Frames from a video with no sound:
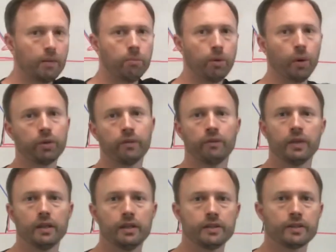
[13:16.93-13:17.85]
both of
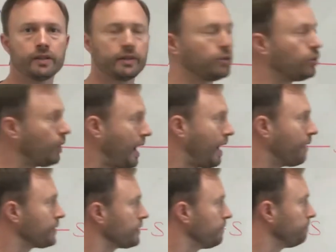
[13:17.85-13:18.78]
these
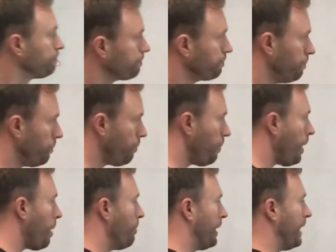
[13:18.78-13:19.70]
graphs.
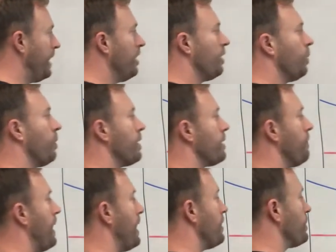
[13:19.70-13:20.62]
But here, where
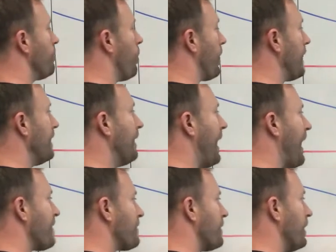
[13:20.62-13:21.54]
demand is more
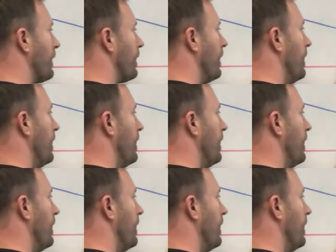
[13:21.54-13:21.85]
elastic,